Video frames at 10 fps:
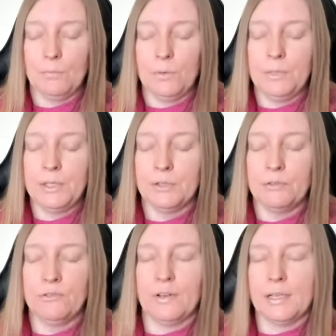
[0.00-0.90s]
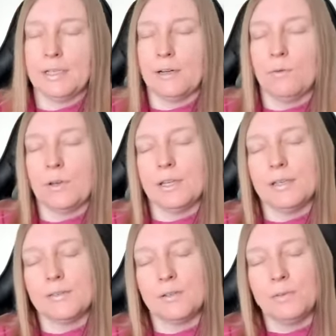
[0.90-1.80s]
when we do find out what it
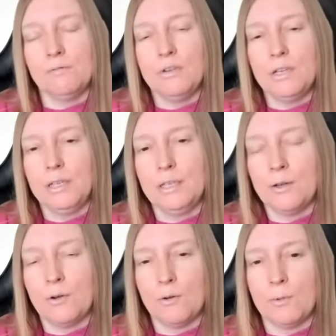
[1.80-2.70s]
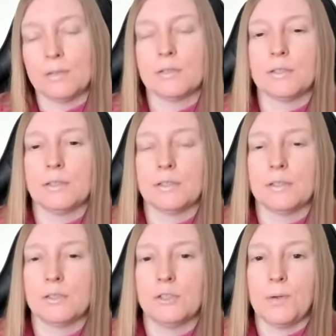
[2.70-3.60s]
is that we really know about a certain
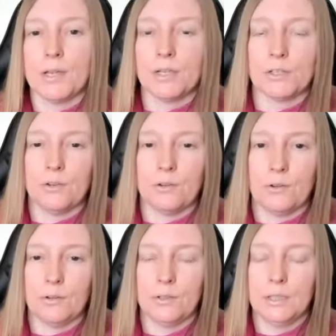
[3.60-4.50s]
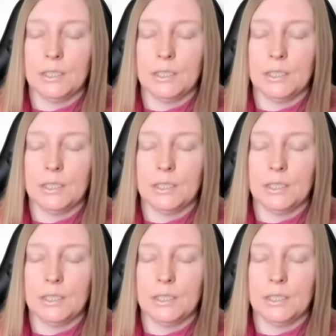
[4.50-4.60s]
situation or